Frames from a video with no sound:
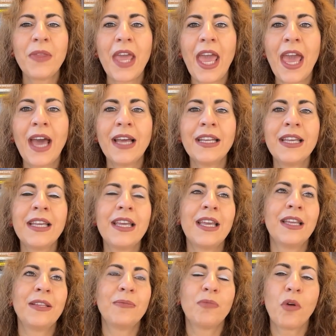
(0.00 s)
adding
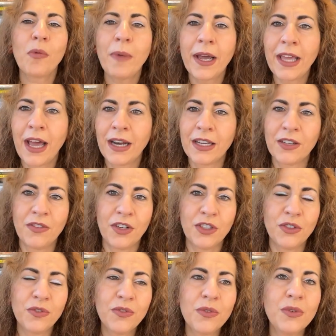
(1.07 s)
in probiotic
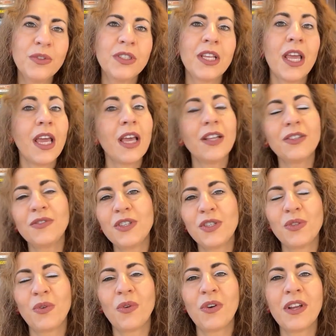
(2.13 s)
rich foods and
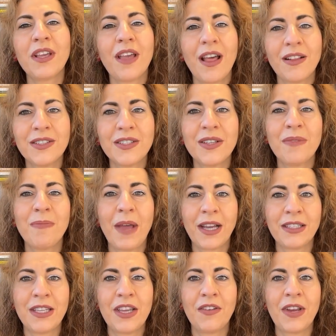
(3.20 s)
restoring healthy
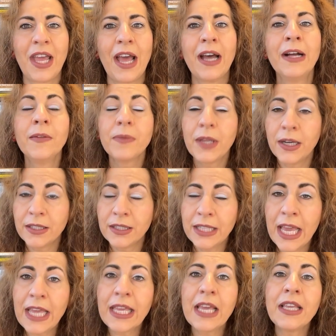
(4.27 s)
bacteria. Uh,
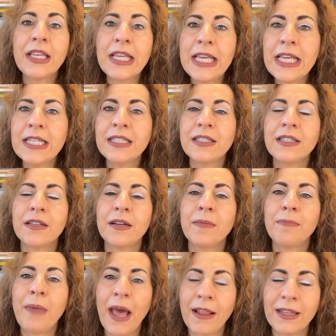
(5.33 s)
taking yeast uh,
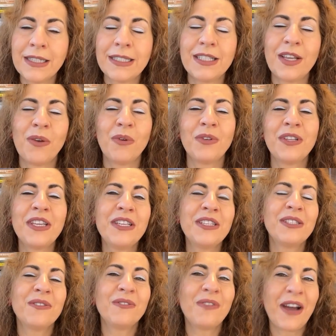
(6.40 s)
balancing or
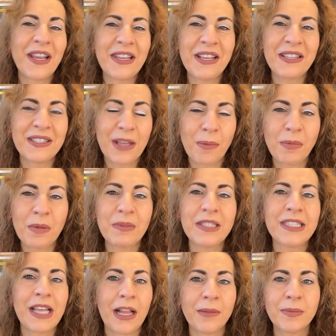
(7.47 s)
yeast fighting
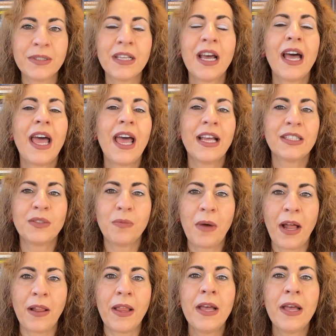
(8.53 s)
supplements helps as well.